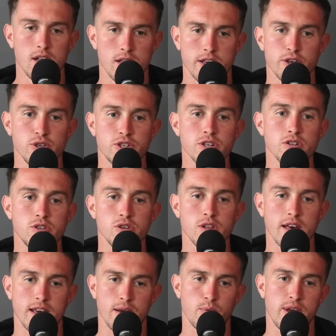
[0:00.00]
Like you still do.
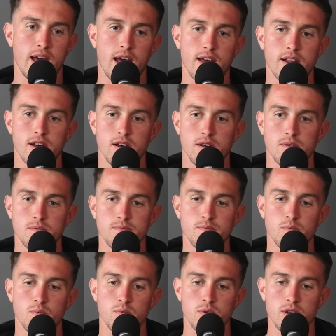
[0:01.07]
Like we had uh,
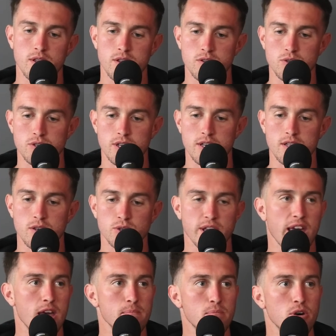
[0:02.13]
one of those uh, those
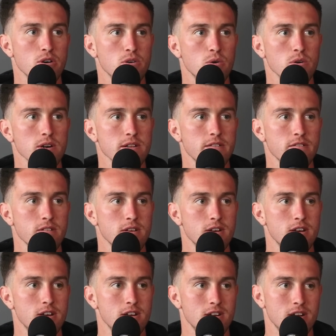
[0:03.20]
handball courts.
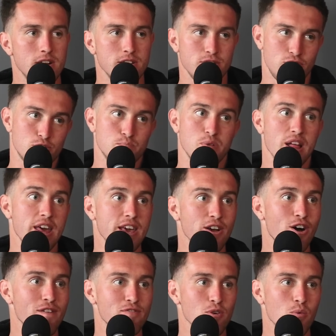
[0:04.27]
Yeah. And just playing
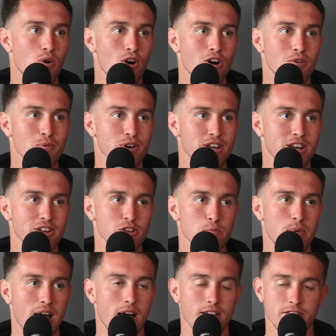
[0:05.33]
off yes. the wall, working on your
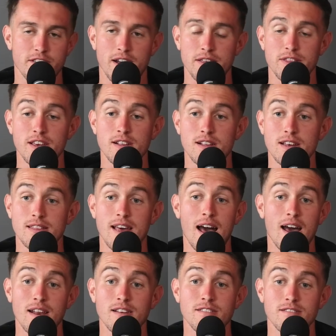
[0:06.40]
passing. I think like
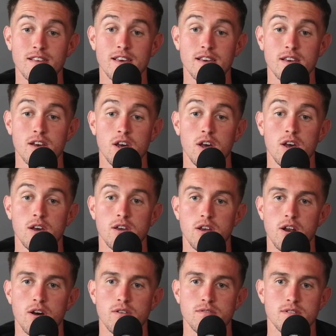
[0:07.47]
that is like, you
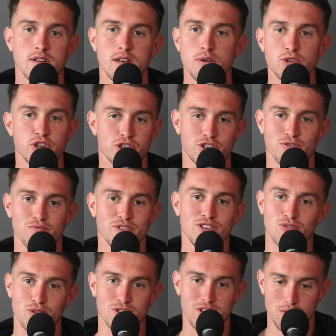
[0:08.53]
know, it was just a
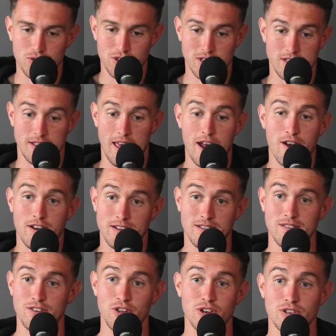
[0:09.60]
resource that was just there, and
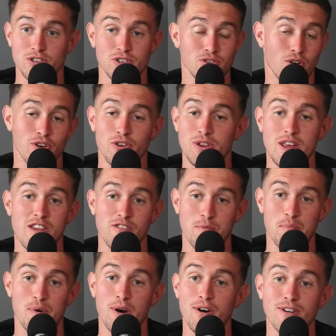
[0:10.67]
you know, you just all you need is a
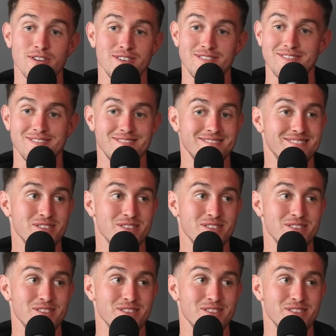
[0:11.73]
ball and mm-hmm.